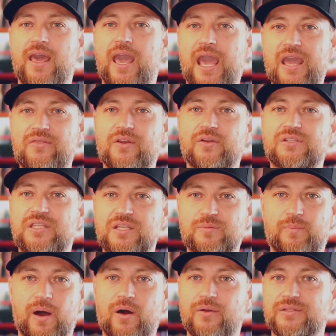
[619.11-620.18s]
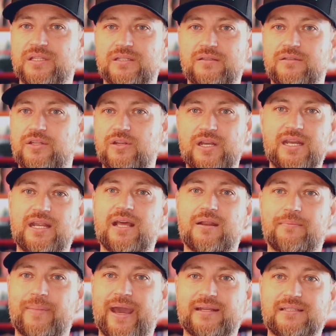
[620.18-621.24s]
hey, there's these bones and you need to get
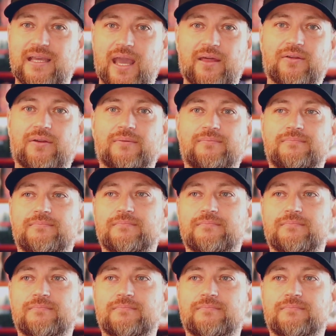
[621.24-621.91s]
them back together.